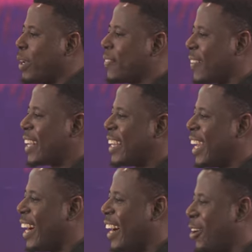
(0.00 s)
will take
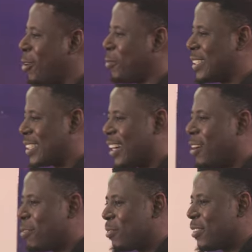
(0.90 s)
care of
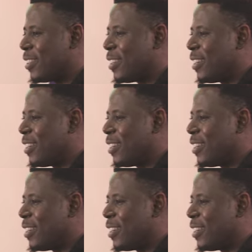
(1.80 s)
itself.